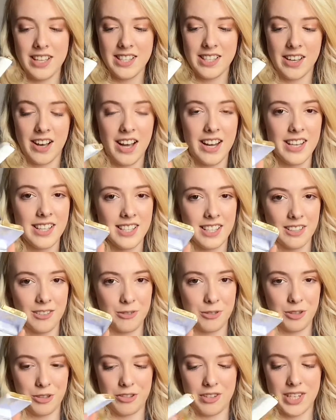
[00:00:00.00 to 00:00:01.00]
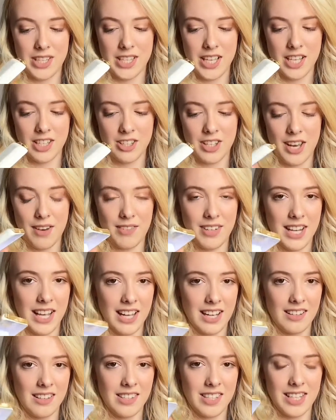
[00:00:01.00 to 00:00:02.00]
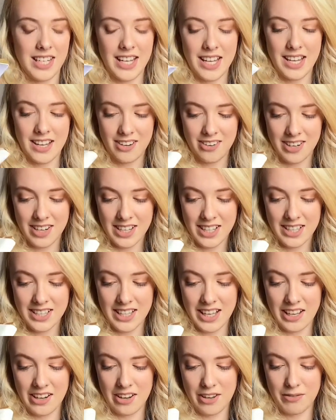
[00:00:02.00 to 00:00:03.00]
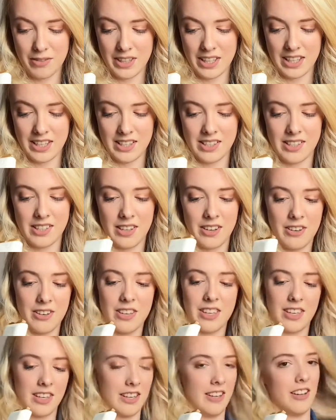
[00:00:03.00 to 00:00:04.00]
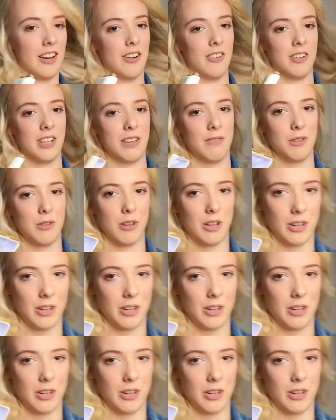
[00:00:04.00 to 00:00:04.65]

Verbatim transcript: inside it's a little jewelry set, so you have a necklace and earrings, and I think it's so cute. I'll give you a